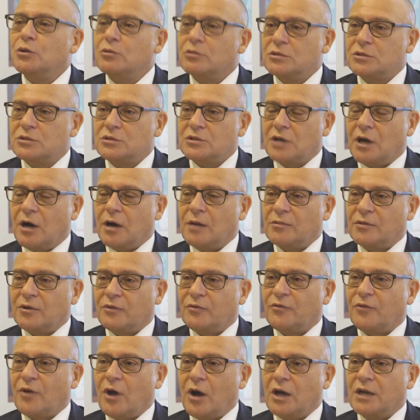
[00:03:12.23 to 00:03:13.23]
it was time to
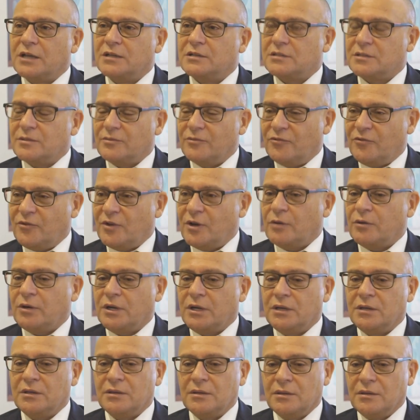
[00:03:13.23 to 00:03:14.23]
find some
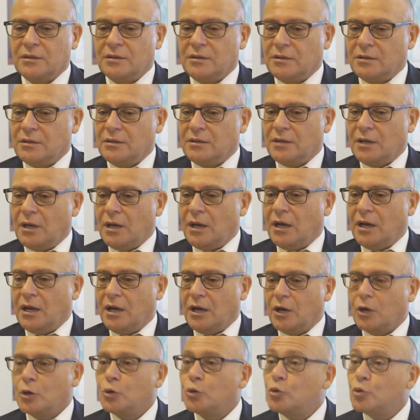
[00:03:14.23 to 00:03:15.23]
very
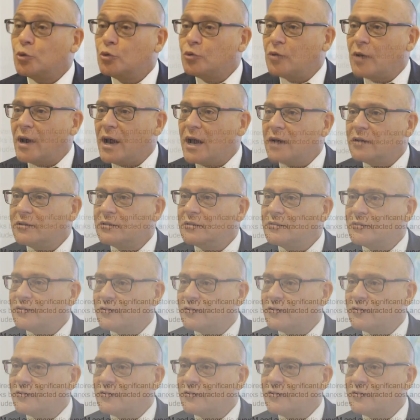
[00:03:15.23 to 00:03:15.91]
good ground,